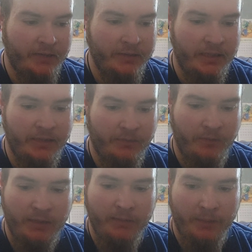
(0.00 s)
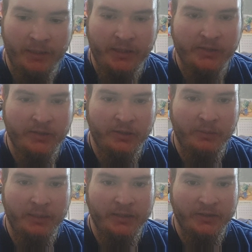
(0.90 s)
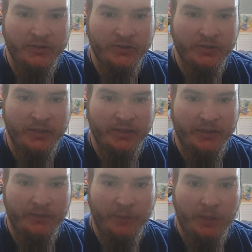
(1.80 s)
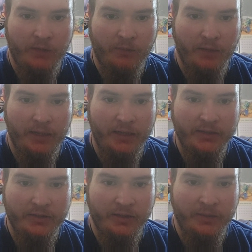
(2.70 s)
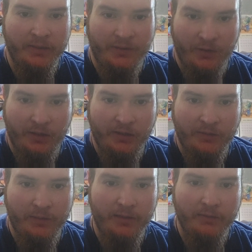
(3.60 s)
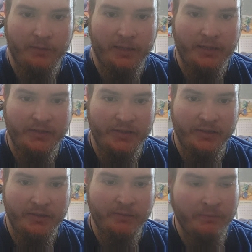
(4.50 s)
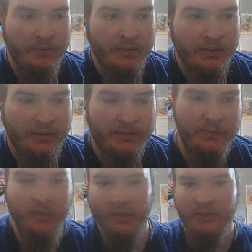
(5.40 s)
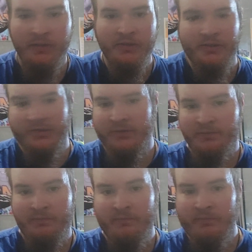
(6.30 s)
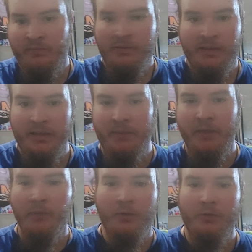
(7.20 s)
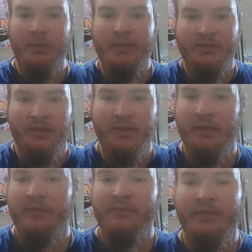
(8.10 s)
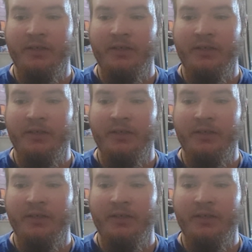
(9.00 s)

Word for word: I was eh, Vlog Mondays aren't going to be as interesting as like Vlog Fridays. They're not going to be as long as Vlog Fridays either, because I'm trying to just get my work week started.